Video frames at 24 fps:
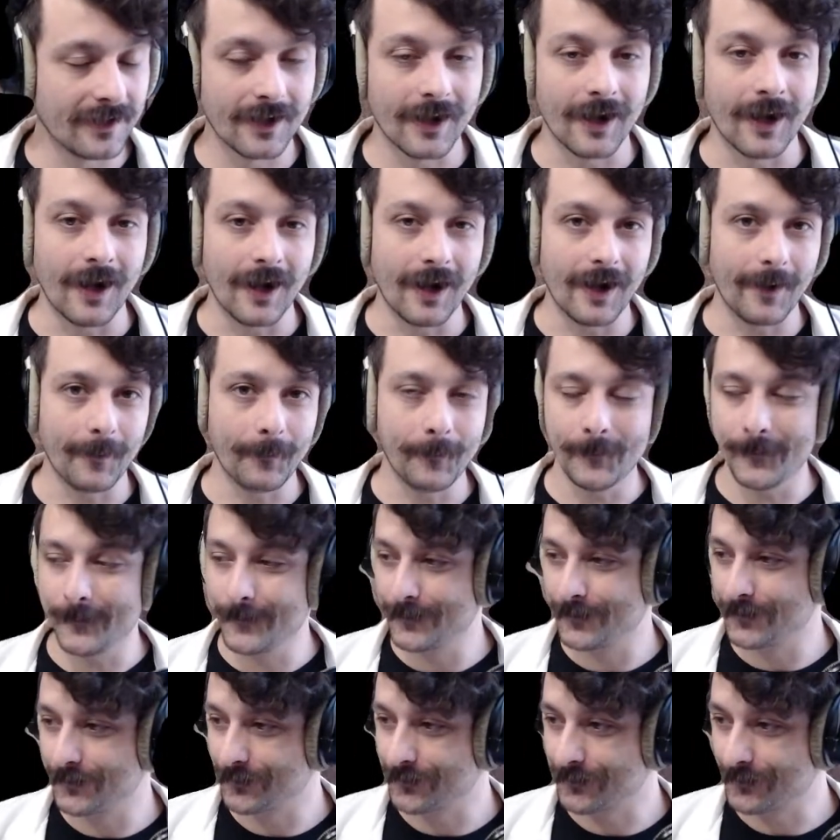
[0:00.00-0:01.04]

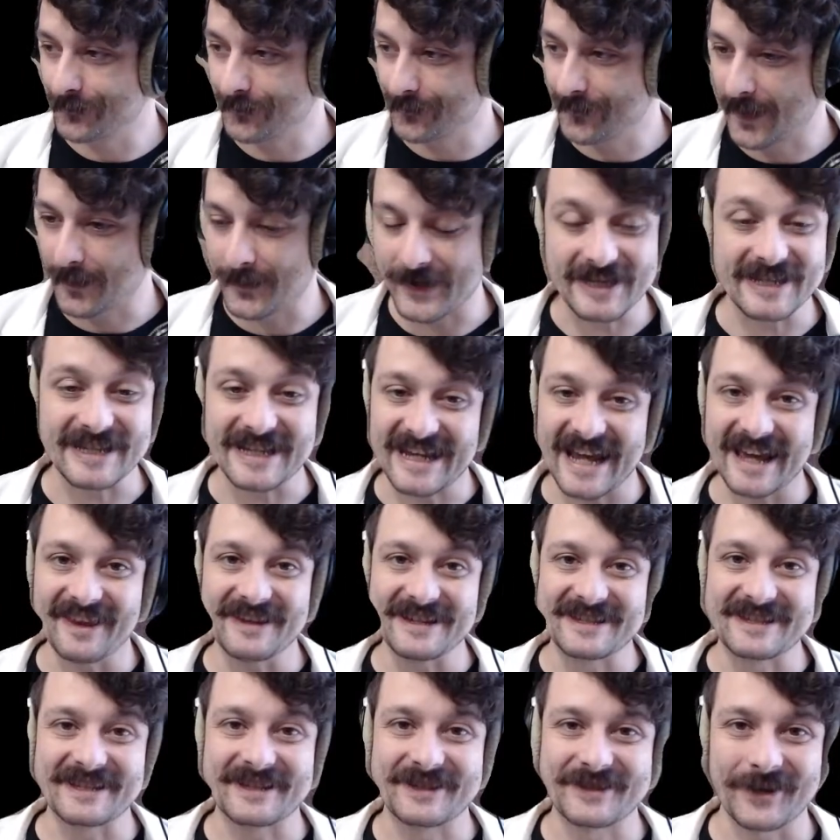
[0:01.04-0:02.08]
Because, again,
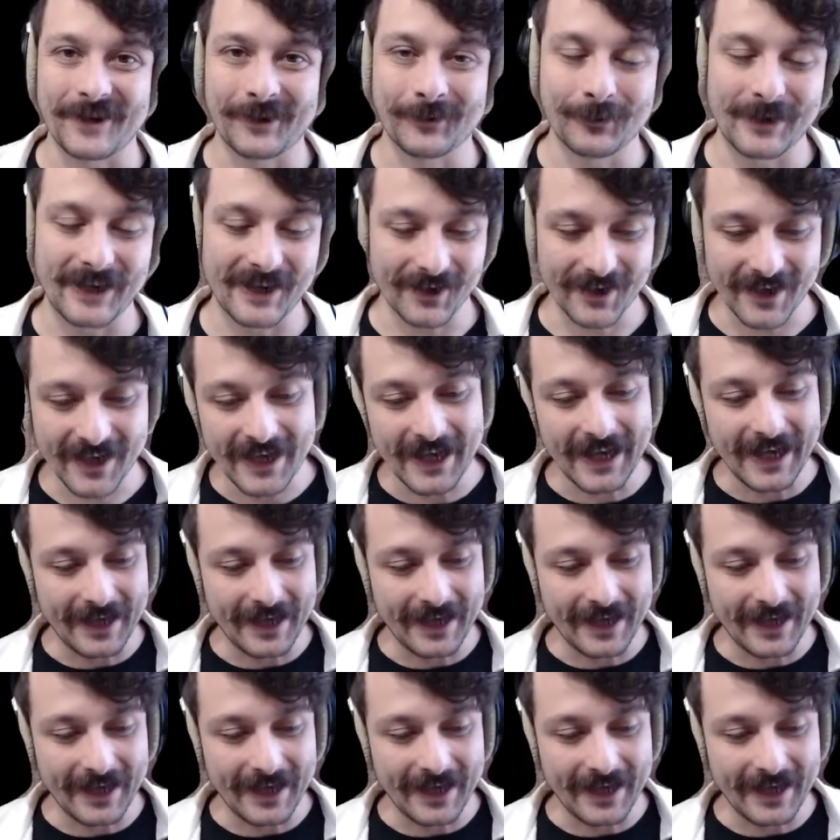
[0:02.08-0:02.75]
this is so weird.